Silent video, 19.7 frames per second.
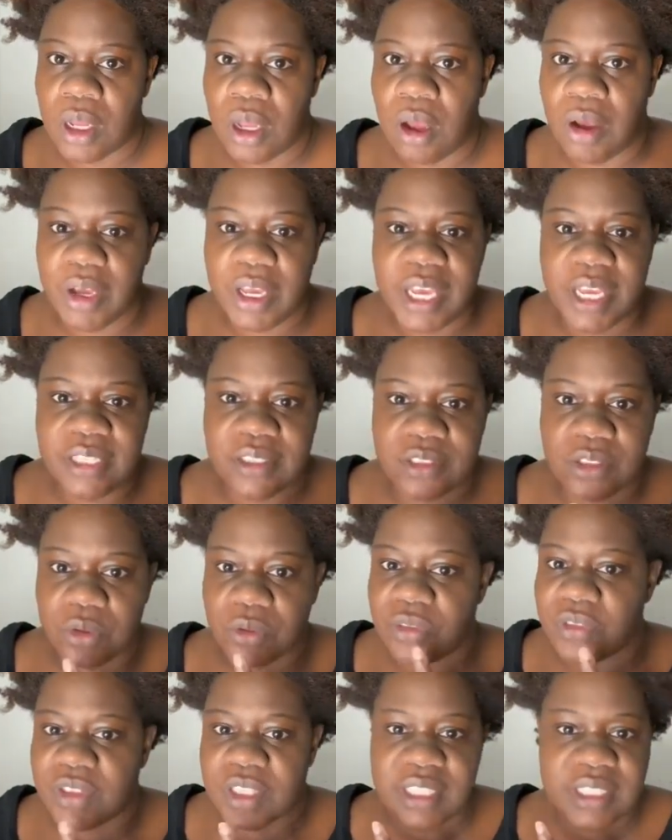Okay, so
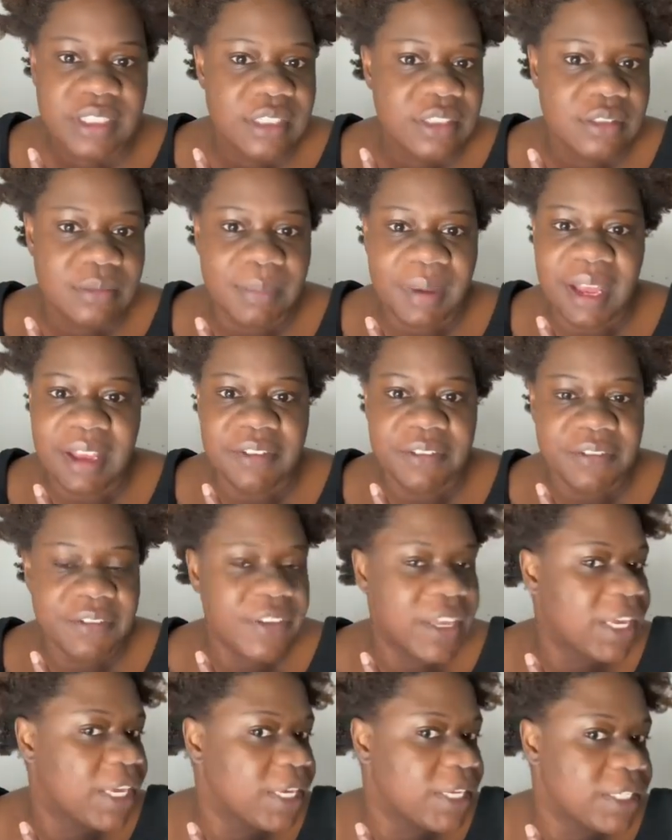this is my
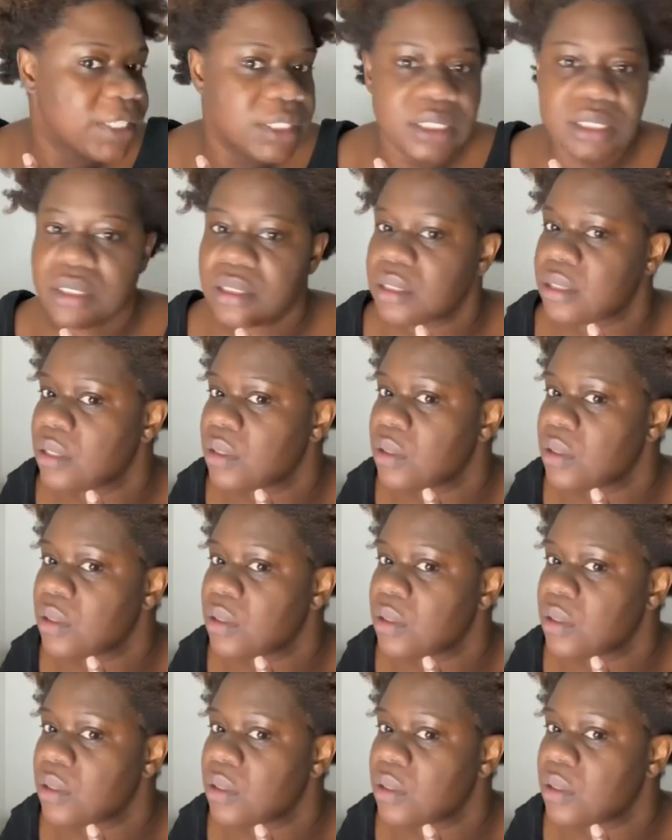face